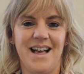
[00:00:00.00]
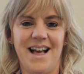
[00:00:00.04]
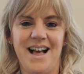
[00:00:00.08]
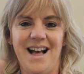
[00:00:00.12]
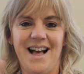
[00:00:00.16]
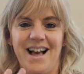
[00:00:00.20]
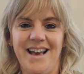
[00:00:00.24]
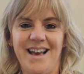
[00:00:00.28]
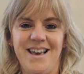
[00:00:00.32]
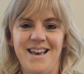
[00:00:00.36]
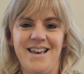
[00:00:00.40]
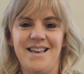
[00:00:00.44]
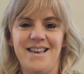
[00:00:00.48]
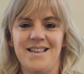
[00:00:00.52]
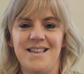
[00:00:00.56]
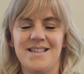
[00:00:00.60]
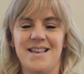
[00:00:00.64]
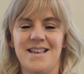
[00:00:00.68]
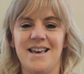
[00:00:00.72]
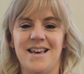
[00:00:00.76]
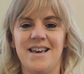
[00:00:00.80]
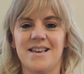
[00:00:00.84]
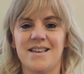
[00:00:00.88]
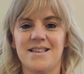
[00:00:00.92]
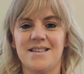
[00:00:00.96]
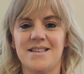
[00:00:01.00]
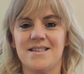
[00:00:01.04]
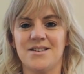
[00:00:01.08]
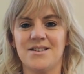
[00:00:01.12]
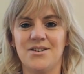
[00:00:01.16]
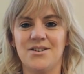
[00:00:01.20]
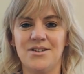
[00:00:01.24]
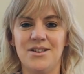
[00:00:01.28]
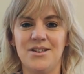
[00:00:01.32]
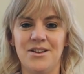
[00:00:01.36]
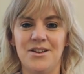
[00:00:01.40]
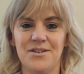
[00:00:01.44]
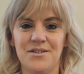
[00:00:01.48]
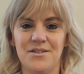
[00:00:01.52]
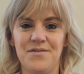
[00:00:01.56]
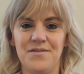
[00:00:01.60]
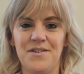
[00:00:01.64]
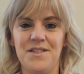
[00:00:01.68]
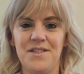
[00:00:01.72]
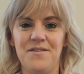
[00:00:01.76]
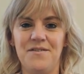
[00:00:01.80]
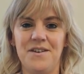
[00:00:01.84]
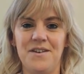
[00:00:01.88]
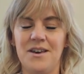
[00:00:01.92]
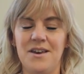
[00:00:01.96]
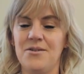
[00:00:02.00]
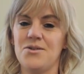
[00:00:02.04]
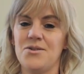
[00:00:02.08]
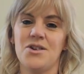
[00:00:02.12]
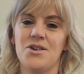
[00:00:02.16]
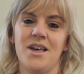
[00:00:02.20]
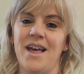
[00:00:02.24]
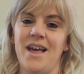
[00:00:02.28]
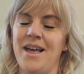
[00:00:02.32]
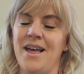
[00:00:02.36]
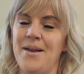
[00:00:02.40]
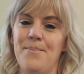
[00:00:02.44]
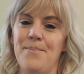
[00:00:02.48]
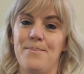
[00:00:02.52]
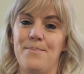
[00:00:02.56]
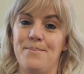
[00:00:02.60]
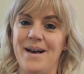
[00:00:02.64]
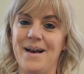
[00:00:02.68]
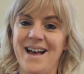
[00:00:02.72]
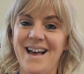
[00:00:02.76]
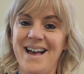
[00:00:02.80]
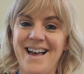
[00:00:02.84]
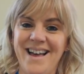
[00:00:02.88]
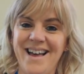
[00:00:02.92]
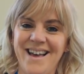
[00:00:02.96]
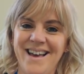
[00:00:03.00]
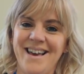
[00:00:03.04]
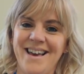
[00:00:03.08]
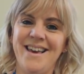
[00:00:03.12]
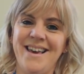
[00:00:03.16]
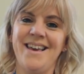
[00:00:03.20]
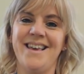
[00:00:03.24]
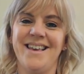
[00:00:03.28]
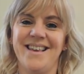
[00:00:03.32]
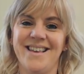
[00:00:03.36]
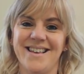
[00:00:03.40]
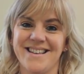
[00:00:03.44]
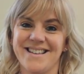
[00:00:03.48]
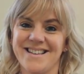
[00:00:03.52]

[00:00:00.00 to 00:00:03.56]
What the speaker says: Hi Year 6. Good luck for the future. Bye.